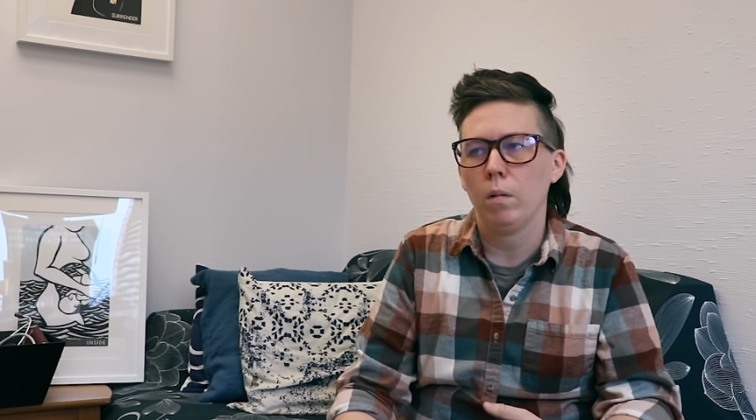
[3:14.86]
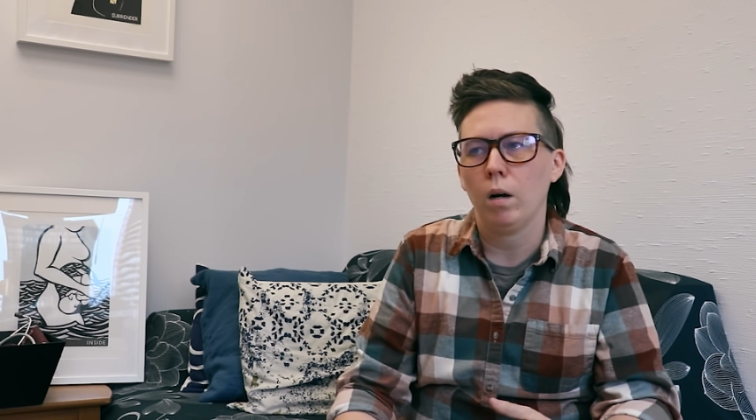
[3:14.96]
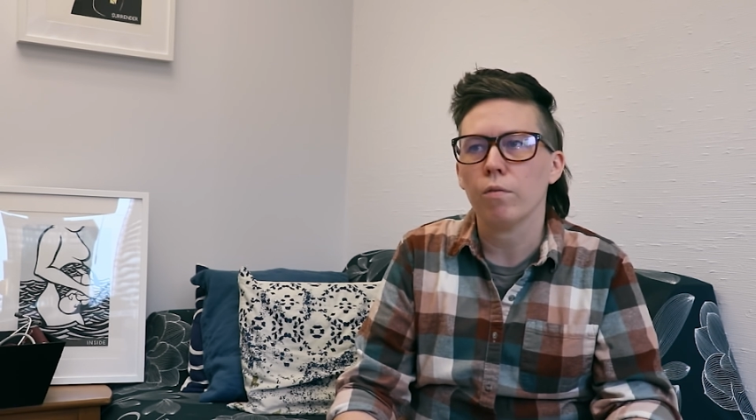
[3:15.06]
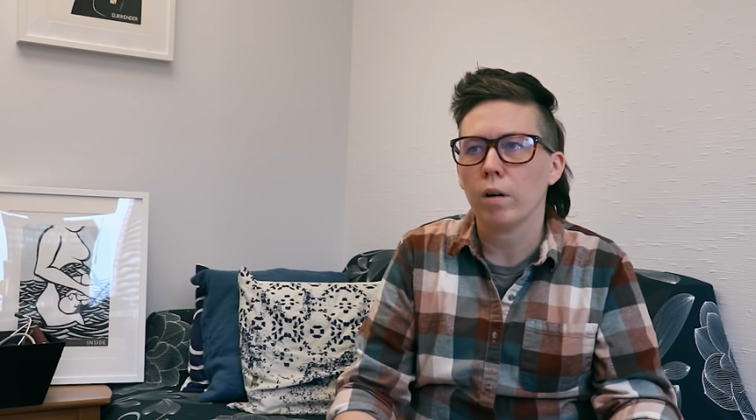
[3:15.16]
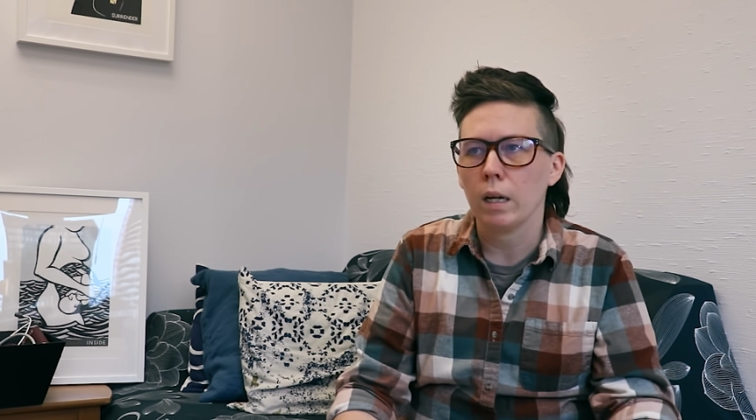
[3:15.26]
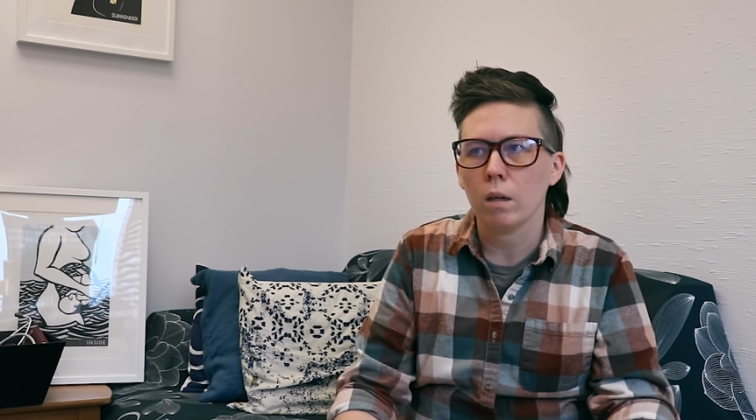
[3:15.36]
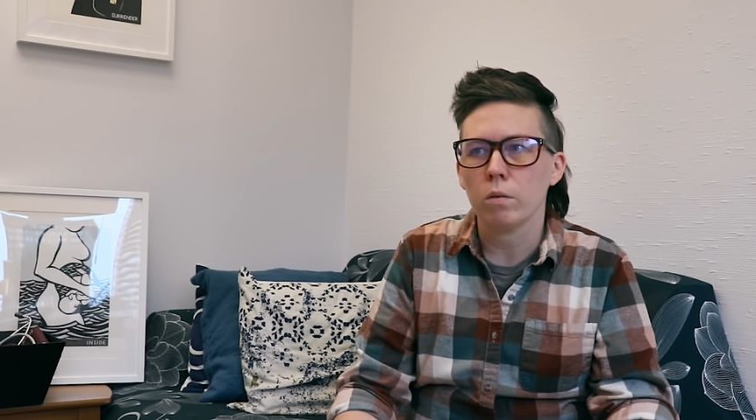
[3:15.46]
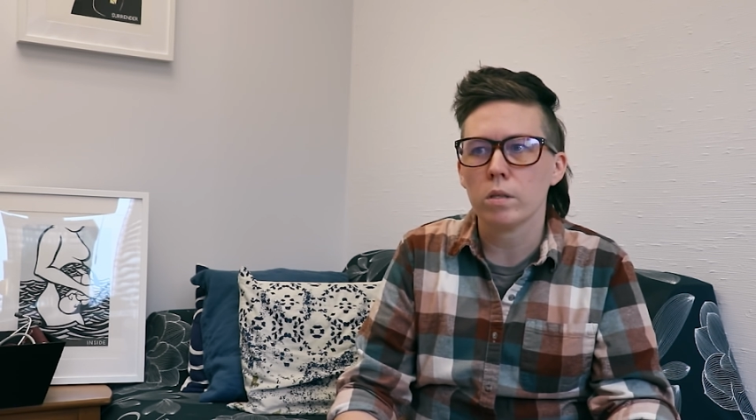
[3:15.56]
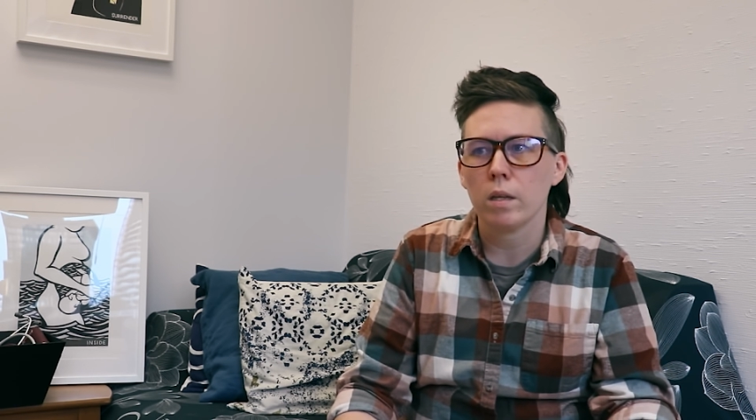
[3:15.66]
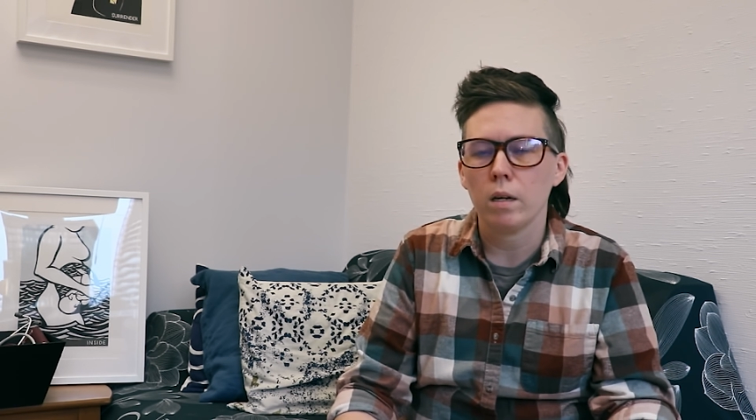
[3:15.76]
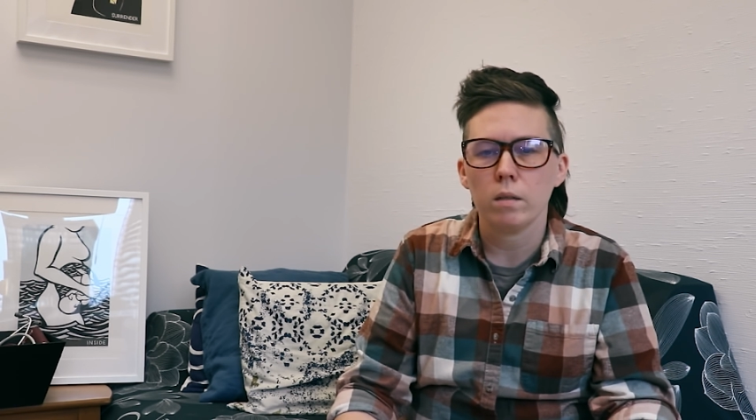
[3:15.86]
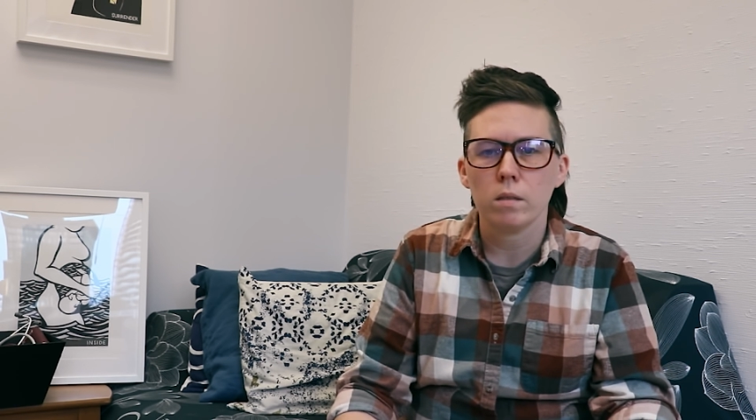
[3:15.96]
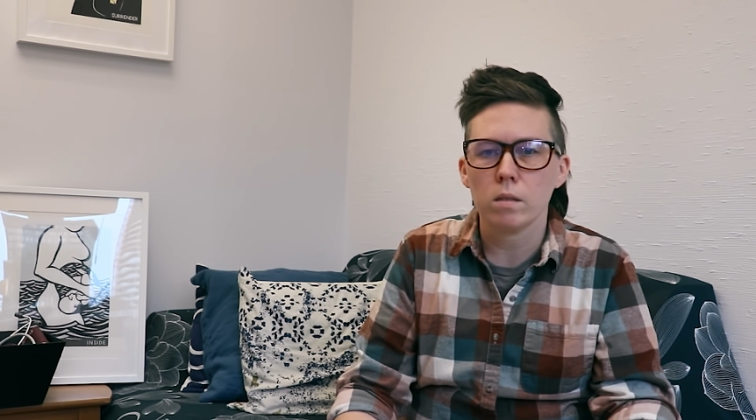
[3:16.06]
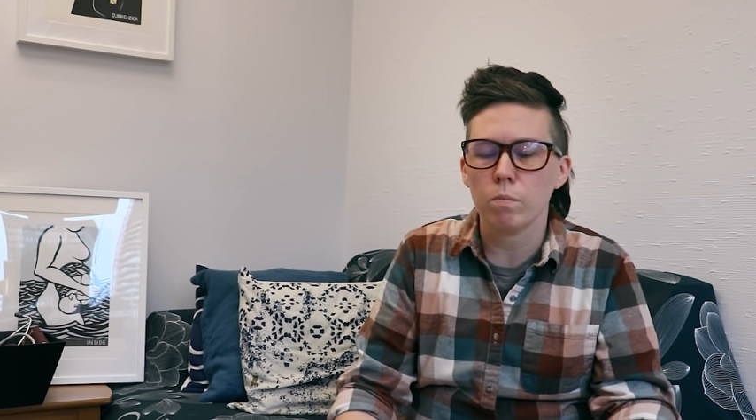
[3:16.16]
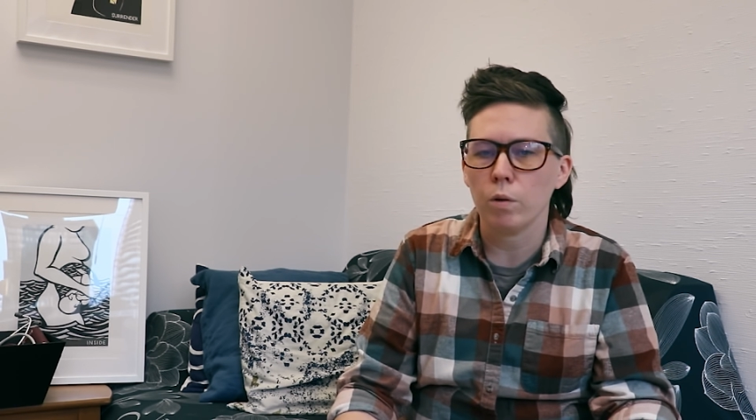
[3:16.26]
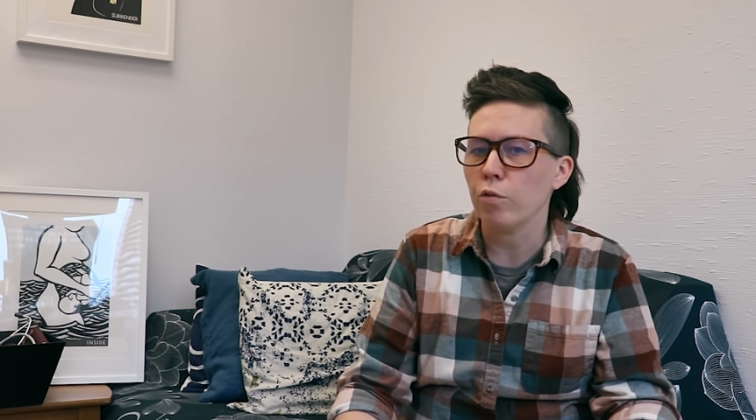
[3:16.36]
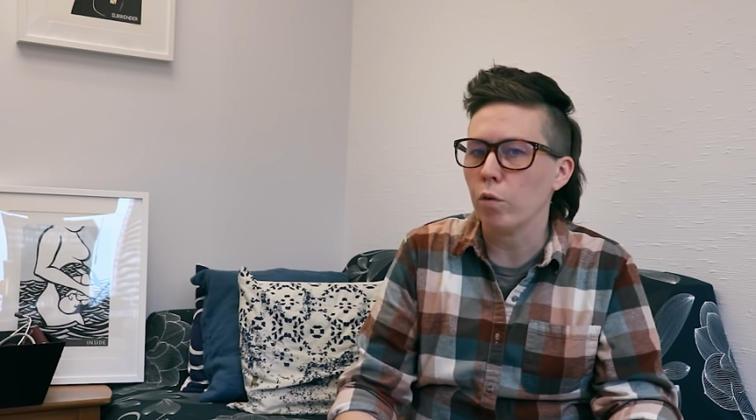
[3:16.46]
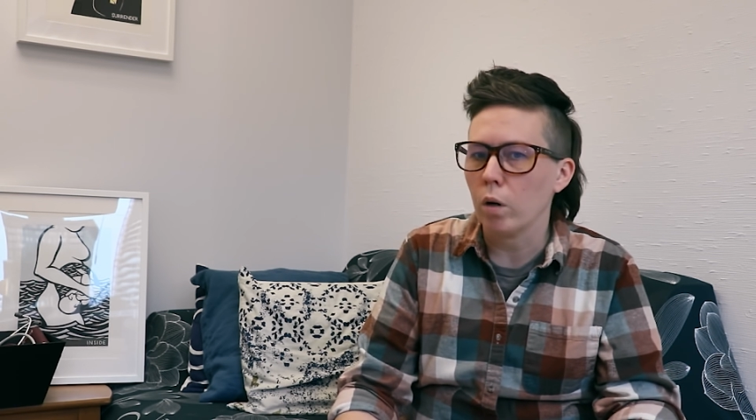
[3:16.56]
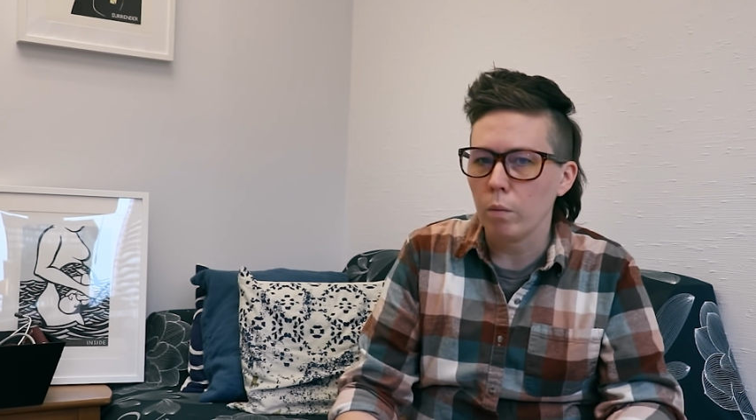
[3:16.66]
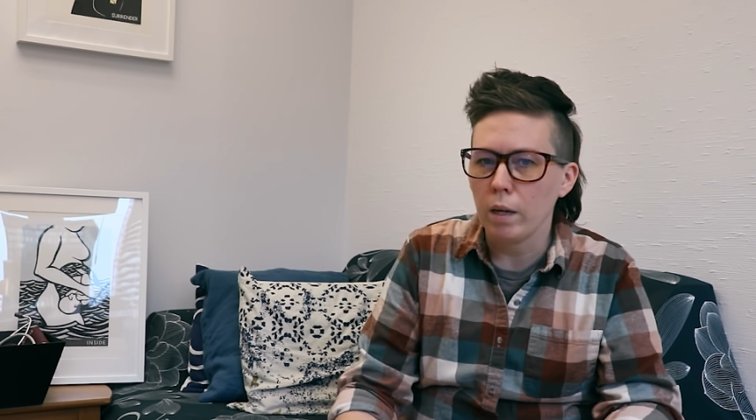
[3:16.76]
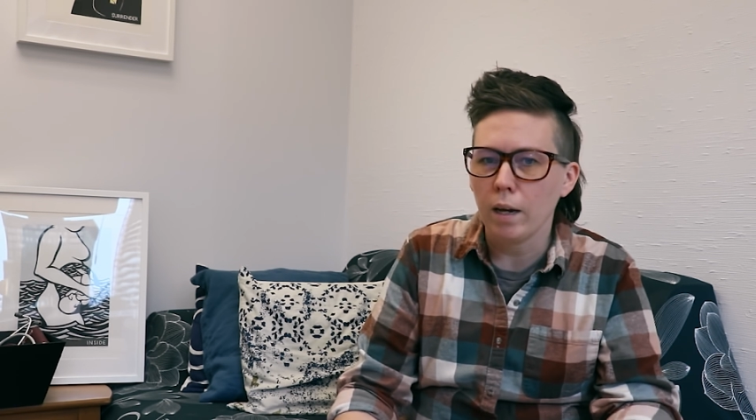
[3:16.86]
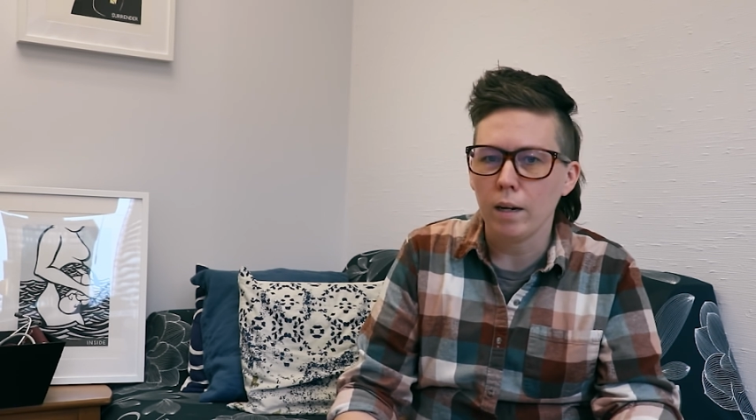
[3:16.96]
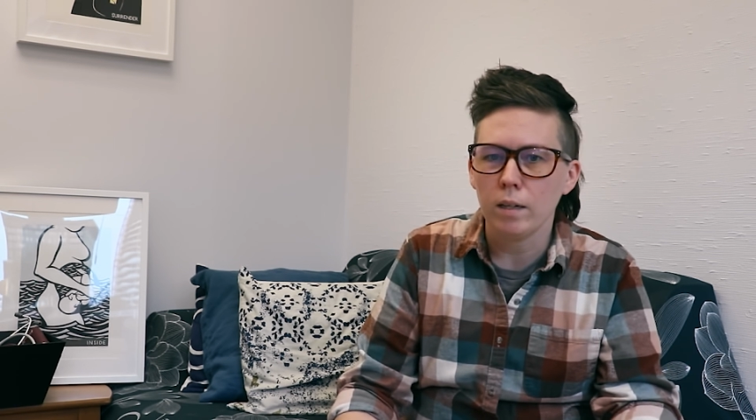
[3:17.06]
offering those things before we get